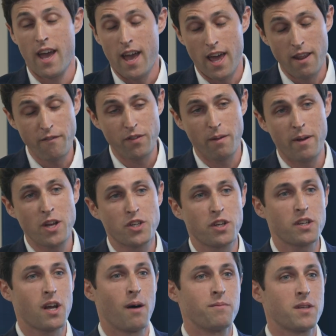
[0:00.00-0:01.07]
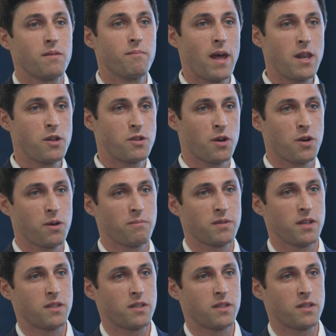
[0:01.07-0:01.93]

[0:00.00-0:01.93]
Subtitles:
And inflammation comes in many terms.